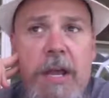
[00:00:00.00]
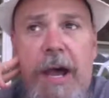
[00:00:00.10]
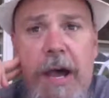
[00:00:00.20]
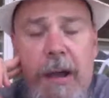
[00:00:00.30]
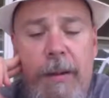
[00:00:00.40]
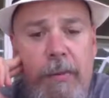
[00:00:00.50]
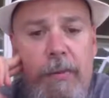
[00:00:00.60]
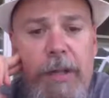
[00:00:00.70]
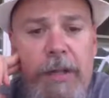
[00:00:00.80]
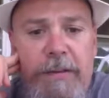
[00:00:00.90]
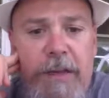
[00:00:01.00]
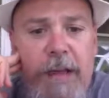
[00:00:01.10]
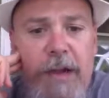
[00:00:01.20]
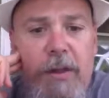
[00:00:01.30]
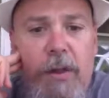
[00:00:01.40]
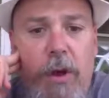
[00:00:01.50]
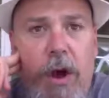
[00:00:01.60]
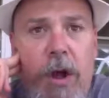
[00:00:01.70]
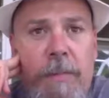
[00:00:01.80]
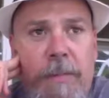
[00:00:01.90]
Um, really take a
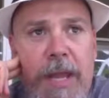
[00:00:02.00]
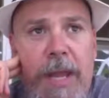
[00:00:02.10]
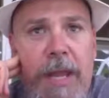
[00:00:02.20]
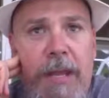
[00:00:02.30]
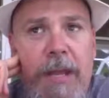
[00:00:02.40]
long minute